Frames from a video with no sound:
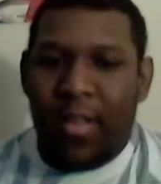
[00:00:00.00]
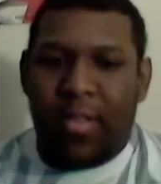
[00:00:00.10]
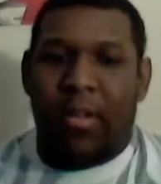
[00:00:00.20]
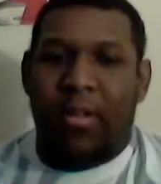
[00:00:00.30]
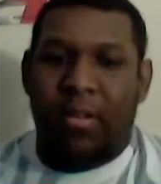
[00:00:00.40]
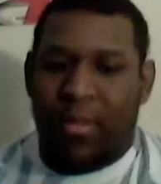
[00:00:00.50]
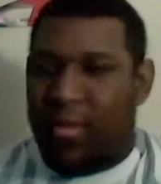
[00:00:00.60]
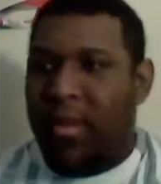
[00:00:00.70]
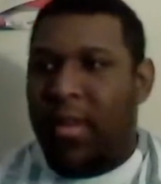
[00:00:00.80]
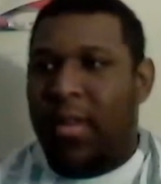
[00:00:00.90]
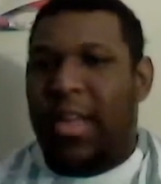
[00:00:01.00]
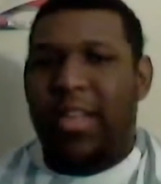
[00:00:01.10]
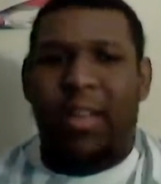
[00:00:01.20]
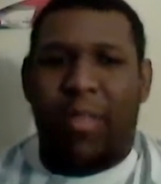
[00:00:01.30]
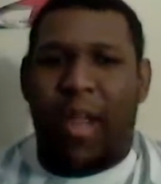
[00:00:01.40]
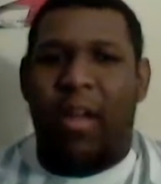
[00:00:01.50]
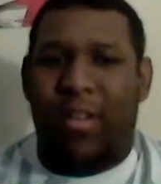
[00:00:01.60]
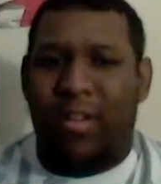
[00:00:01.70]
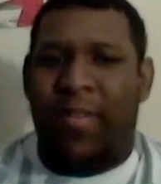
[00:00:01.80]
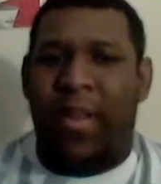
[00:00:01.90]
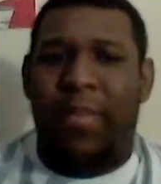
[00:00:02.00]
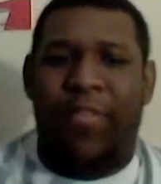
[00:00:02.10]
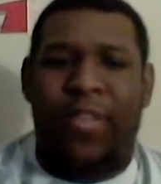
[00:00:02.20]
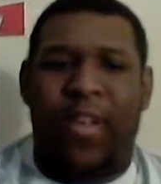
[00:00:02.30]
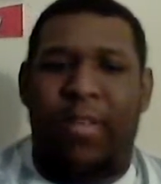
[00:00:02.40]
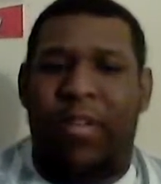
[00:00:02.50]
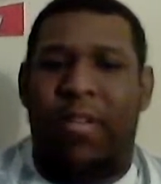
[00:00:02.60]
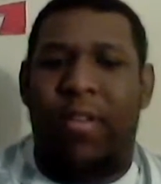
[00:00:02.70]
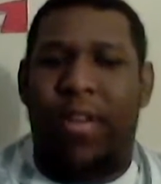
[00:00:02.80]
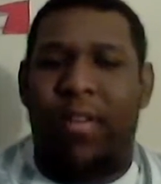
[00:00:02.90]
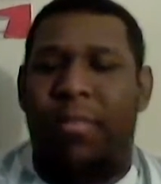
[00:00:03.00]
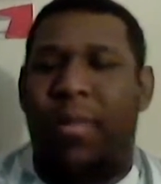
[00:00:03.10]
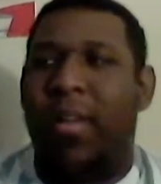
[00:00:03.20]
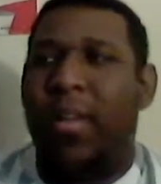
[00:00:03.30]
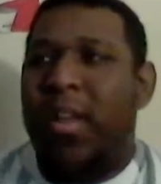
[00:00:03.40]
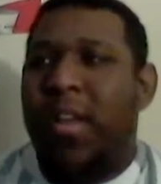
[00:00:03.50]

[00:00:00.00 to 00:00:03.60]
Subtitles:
So that's come character development for Saratori a little bit.